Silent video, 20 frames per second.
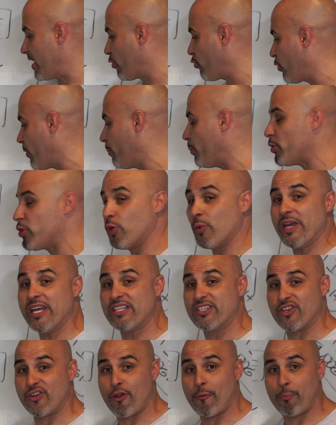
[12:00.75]
to cripple you
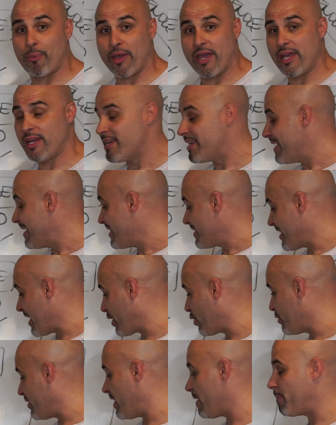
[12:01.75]
into your pit, take
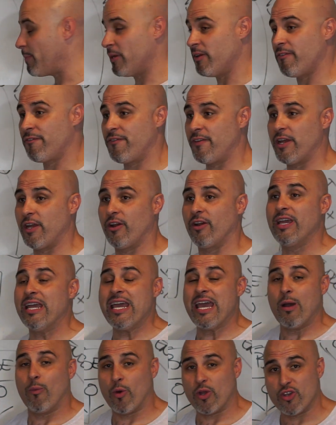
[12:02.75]
you deep into fear,
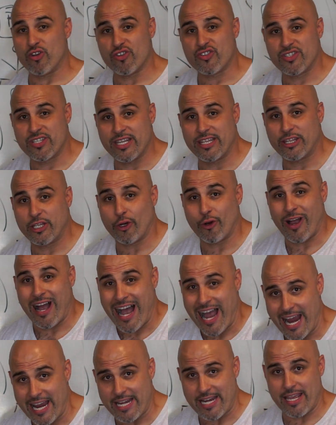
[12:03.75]
where you'll sit there
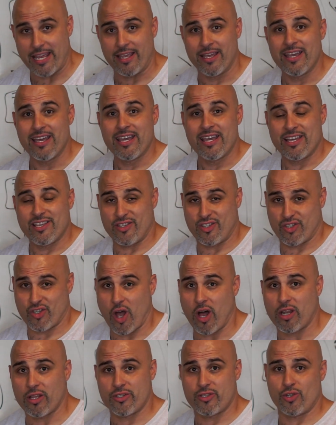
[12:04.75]
hiding in
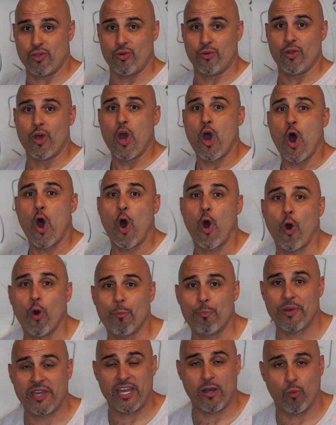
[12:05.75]
solitude,
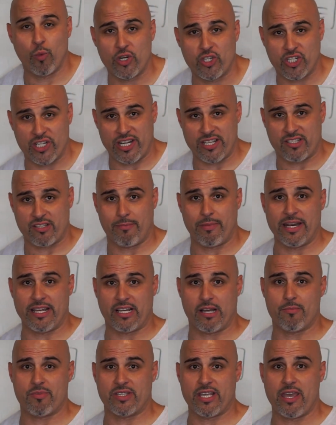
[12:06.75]
hoping and wishing that somebody
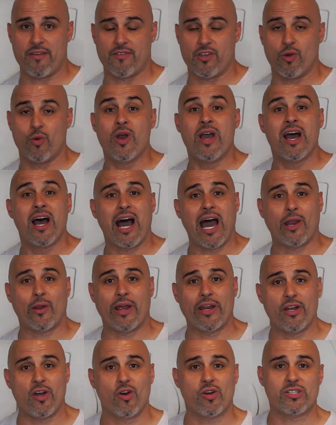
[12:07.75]
comes save you. How do
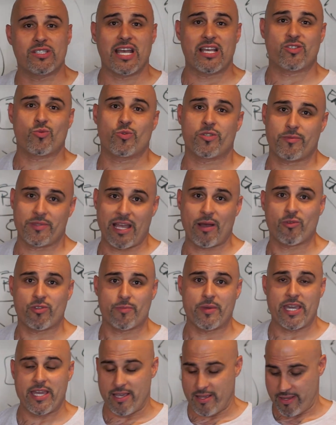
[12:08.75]
I know? Because that was
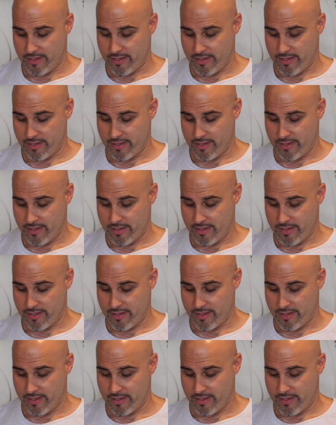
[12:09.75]
me.